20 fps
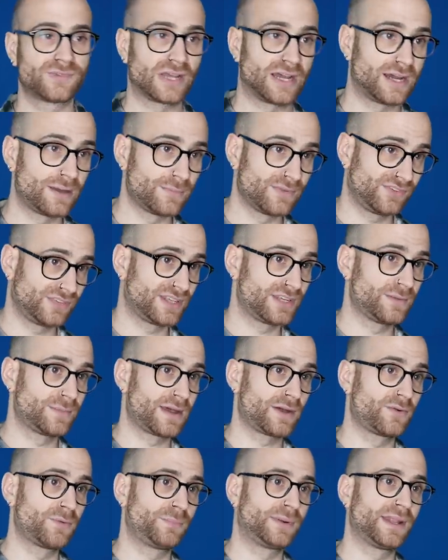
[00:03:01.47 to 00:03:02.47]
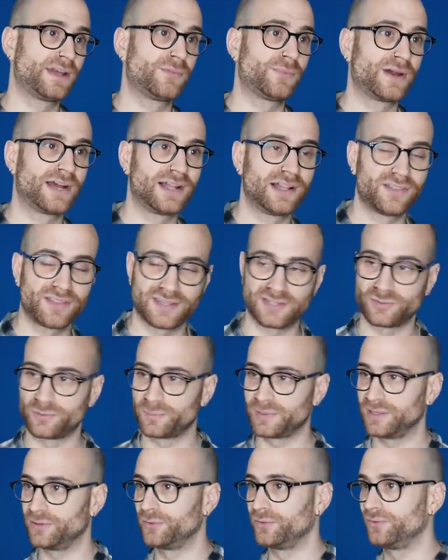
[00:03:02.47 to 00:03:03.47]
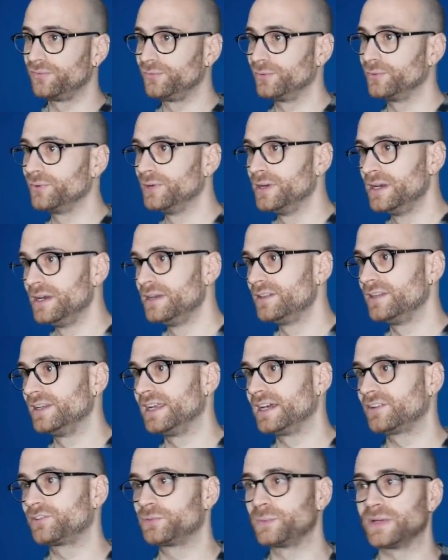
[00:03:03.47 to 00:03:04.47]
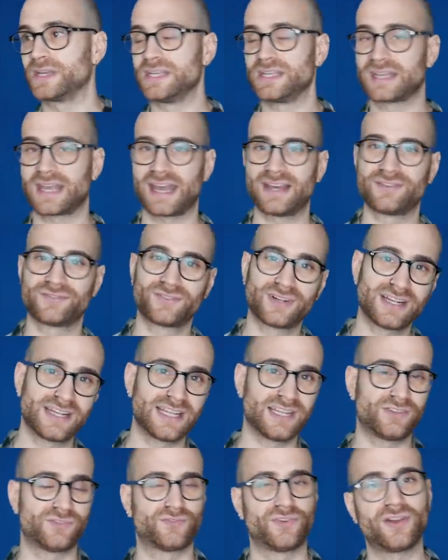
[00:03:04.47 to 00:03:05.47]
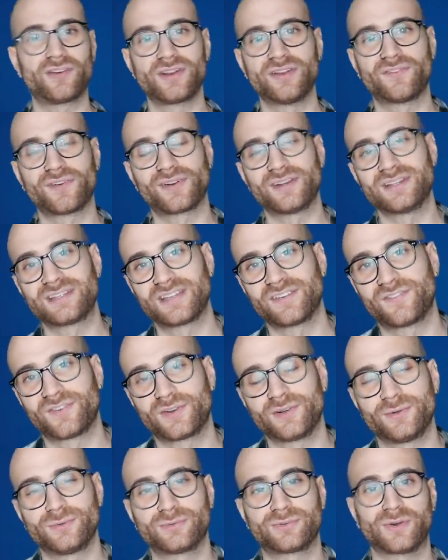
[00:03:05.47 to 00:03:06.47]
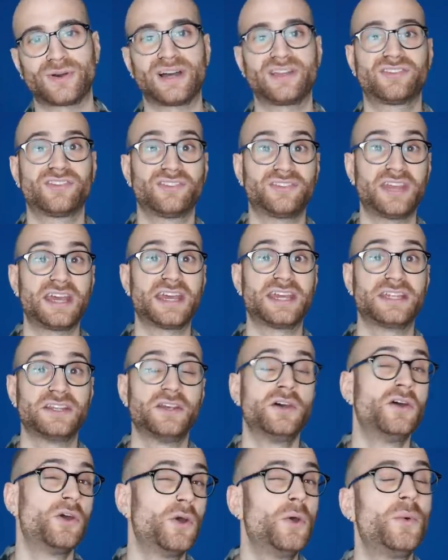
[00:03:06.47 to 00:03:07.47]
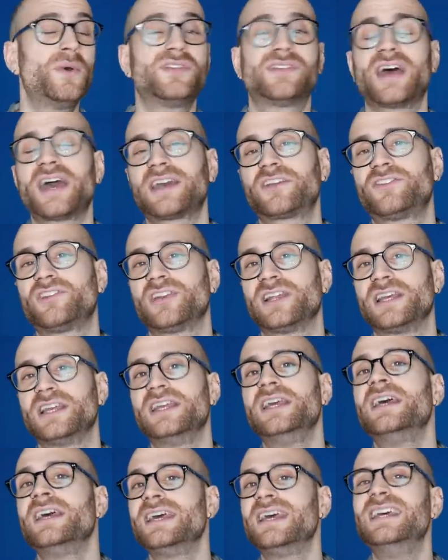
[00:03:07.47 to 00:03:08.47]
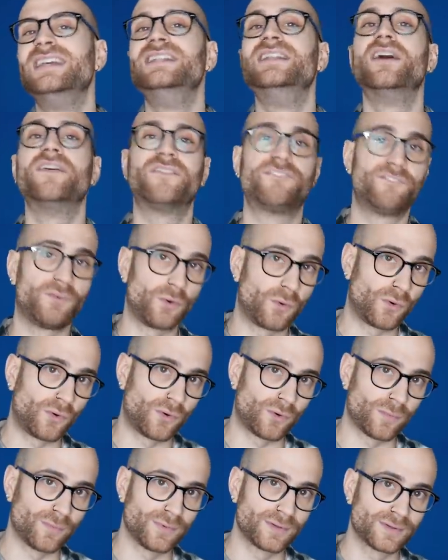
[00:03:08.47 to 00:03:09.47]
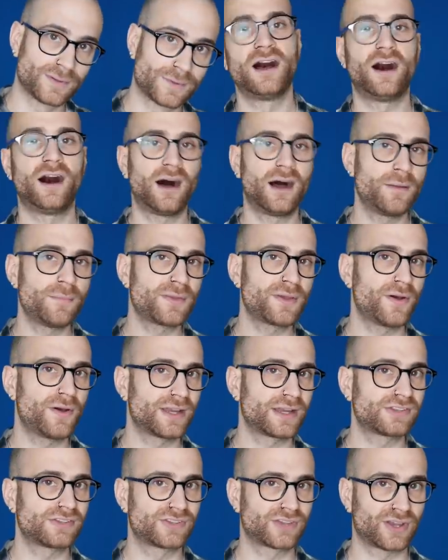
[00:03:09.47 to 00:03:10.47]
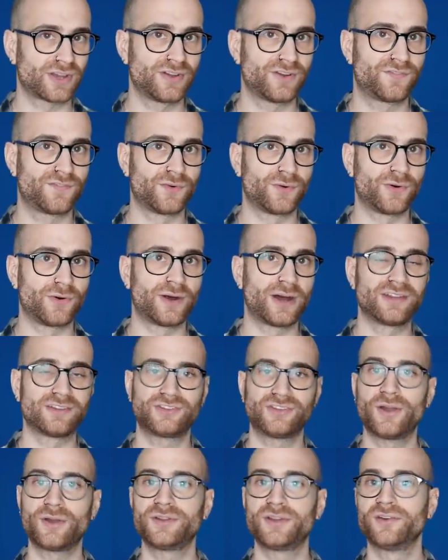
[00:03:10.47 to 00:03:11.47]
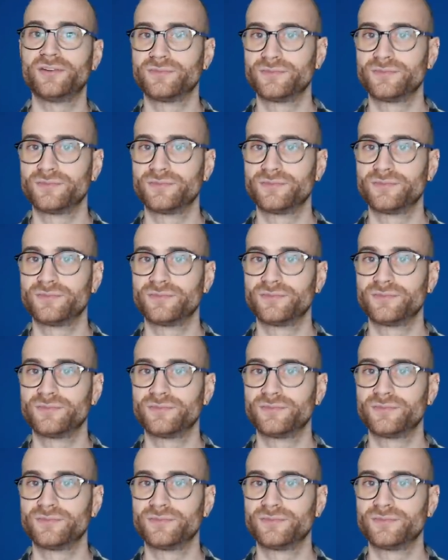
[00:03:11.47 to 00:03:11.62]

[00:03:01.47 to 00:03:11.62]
time a centre-back will play well, then he'll be awful the next week, and really it's very, very difficult to ascertain who is actually in form. I'm going to go for Antonio